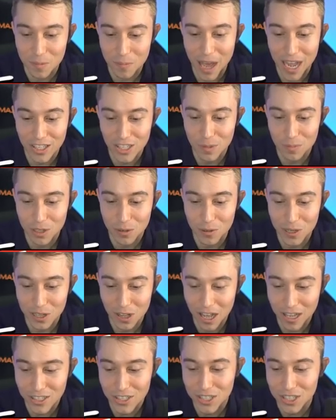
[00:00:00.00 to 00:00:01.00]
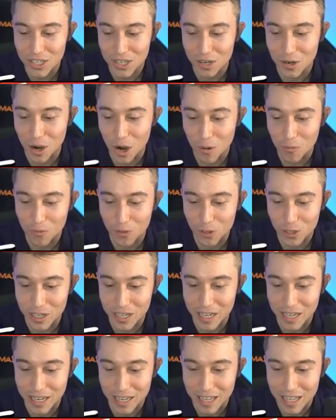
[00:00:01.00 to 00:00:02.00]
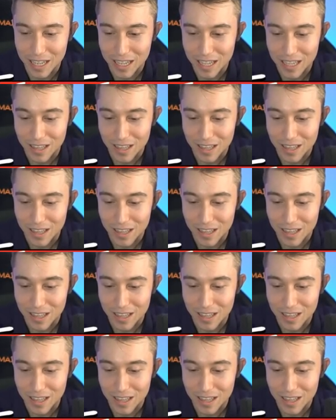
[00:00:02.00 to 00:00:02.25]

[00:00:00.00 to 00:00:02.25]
the matchup that we lost to, hopefully.